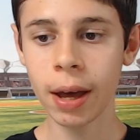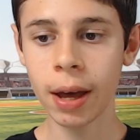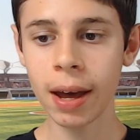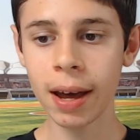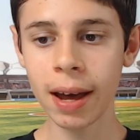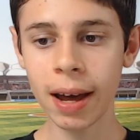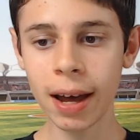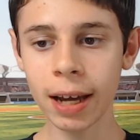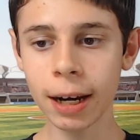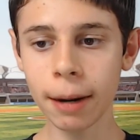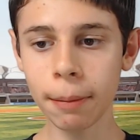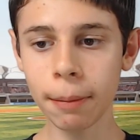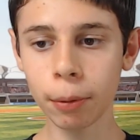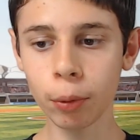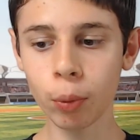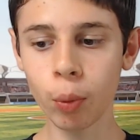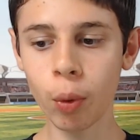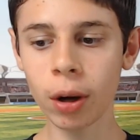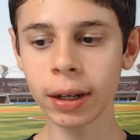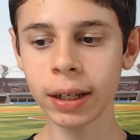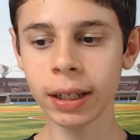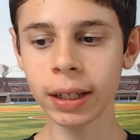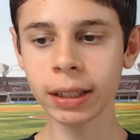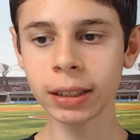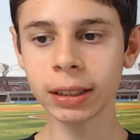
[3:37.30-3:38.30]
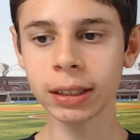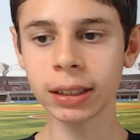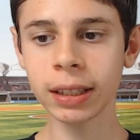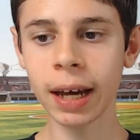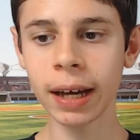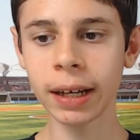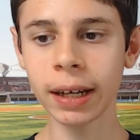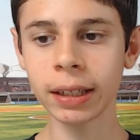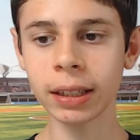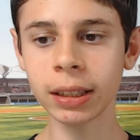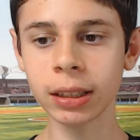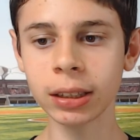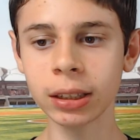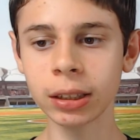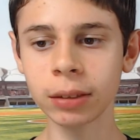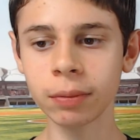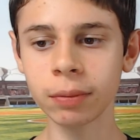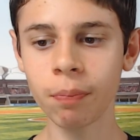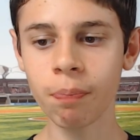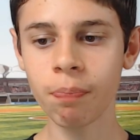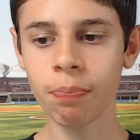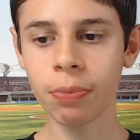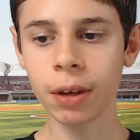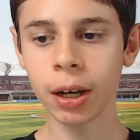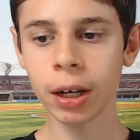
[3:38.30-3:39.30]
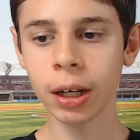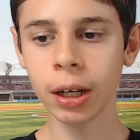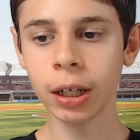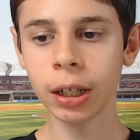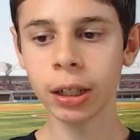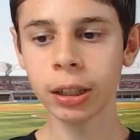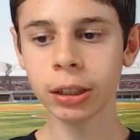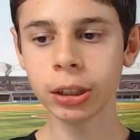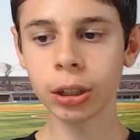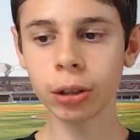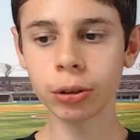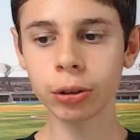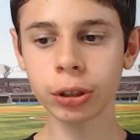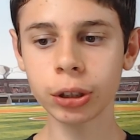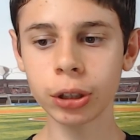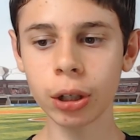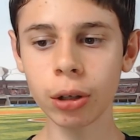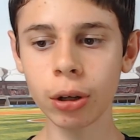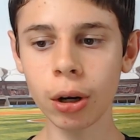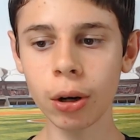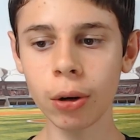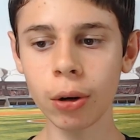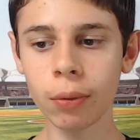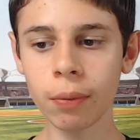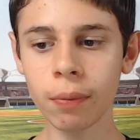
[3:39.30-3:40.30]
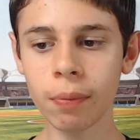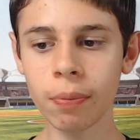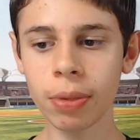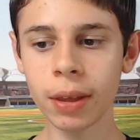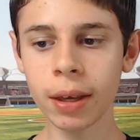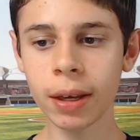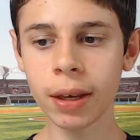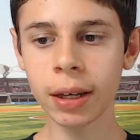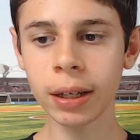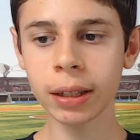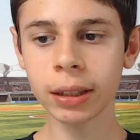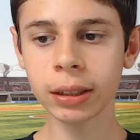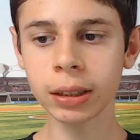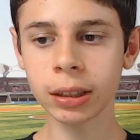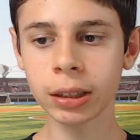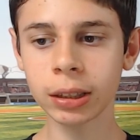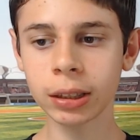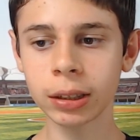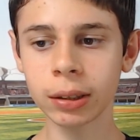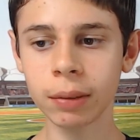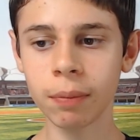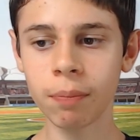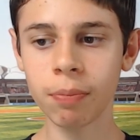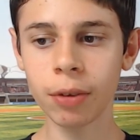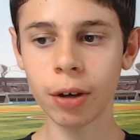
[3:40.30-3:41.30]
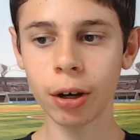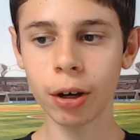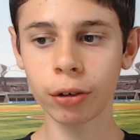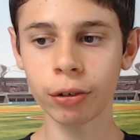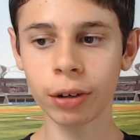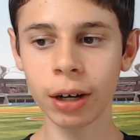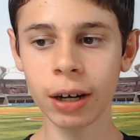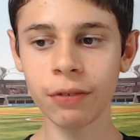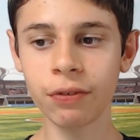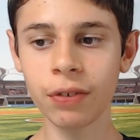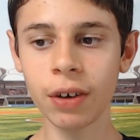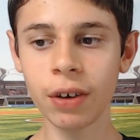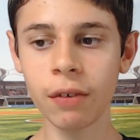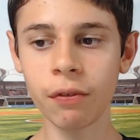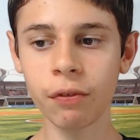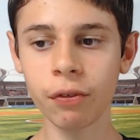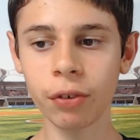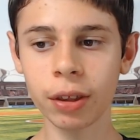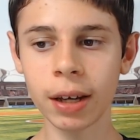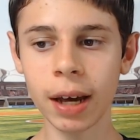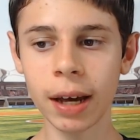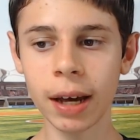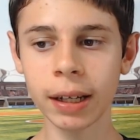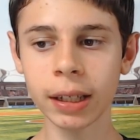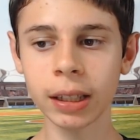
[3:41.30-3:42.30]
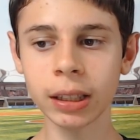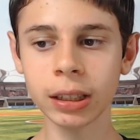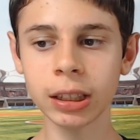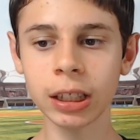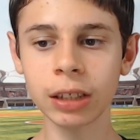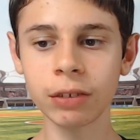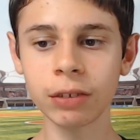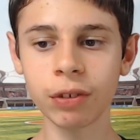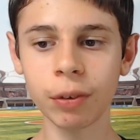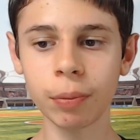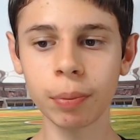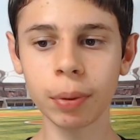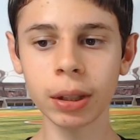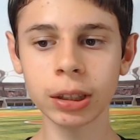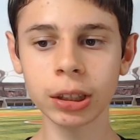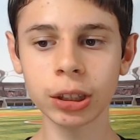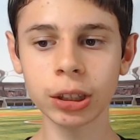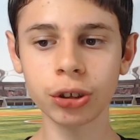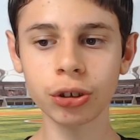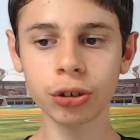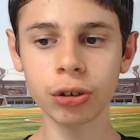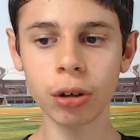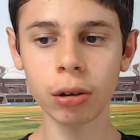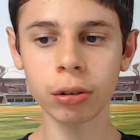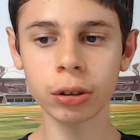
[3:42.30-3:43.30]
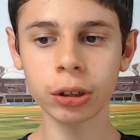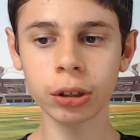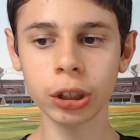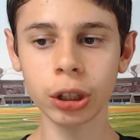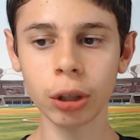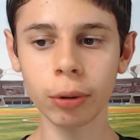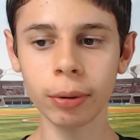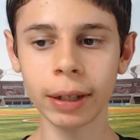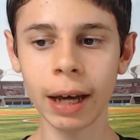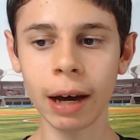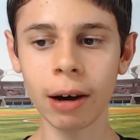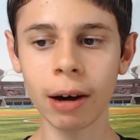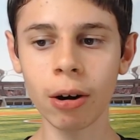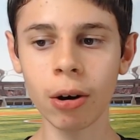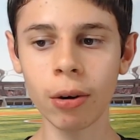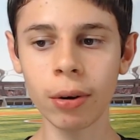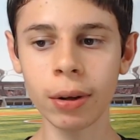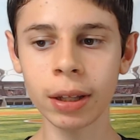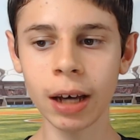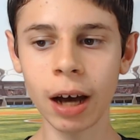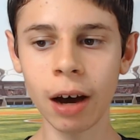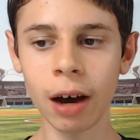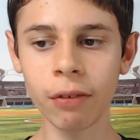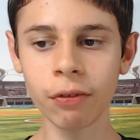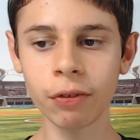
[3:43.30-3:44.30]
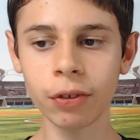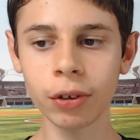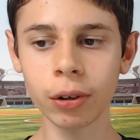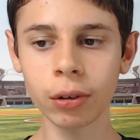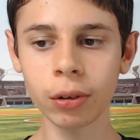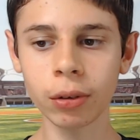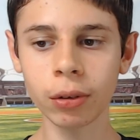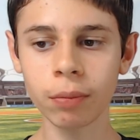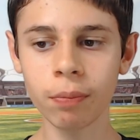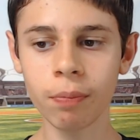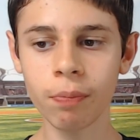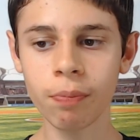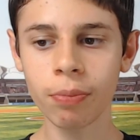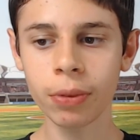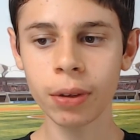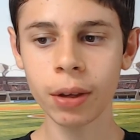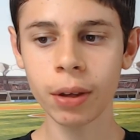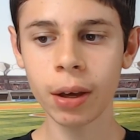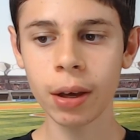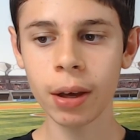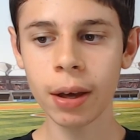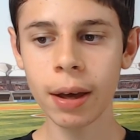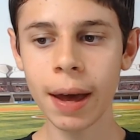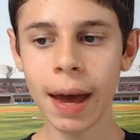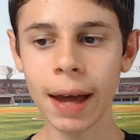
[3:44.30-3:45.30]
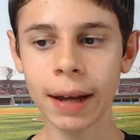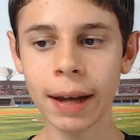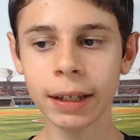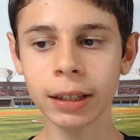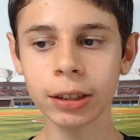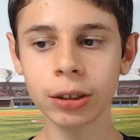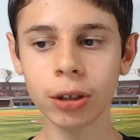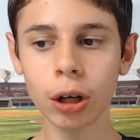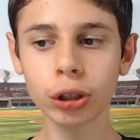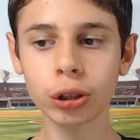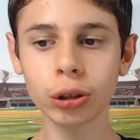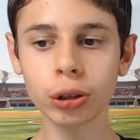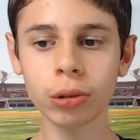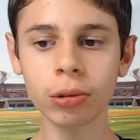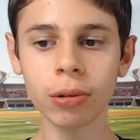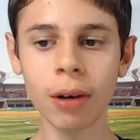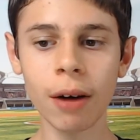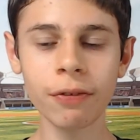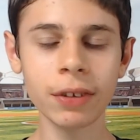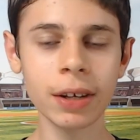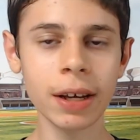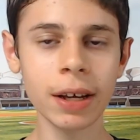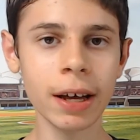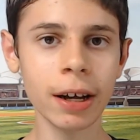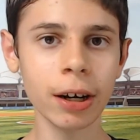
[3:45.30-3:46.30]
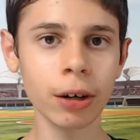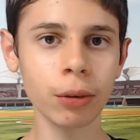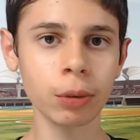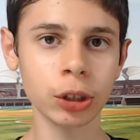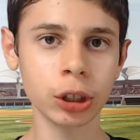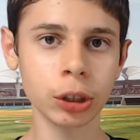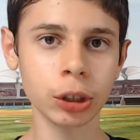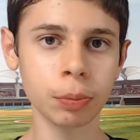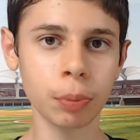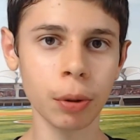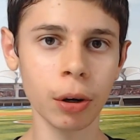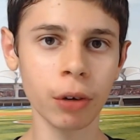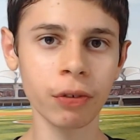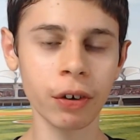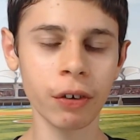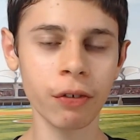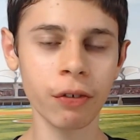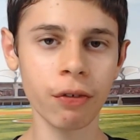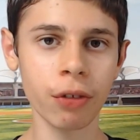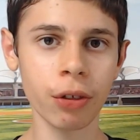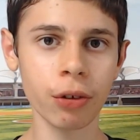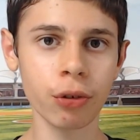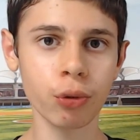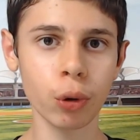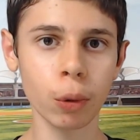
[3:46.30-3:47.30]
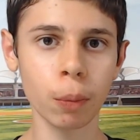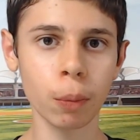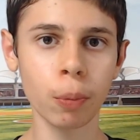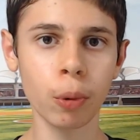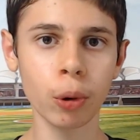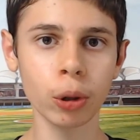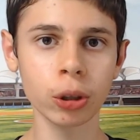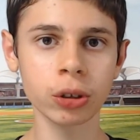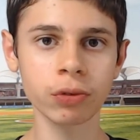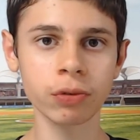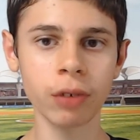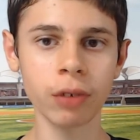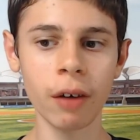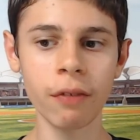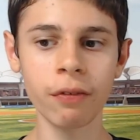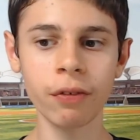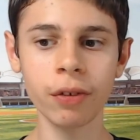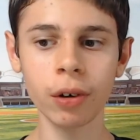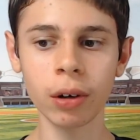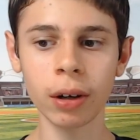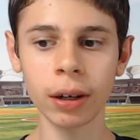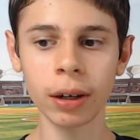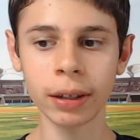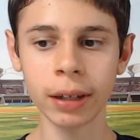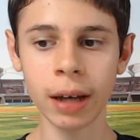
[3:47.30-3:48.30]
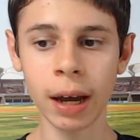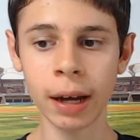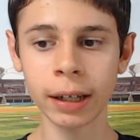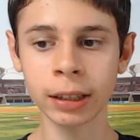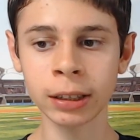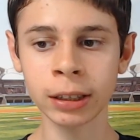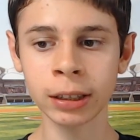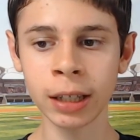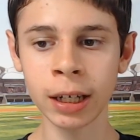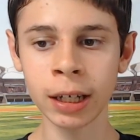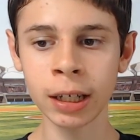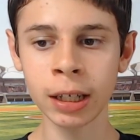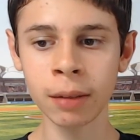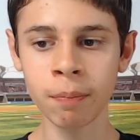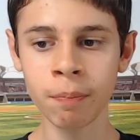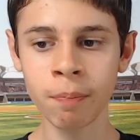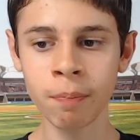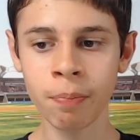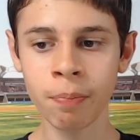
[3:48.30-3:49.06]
And number one is the Yankees. So Soto is a great fit for the Yankees. He could replace the struggling Joey Gallo in the outfield. And he's also a lefty hitter, which is perfect for the short porch and right field at Yankee Stadium.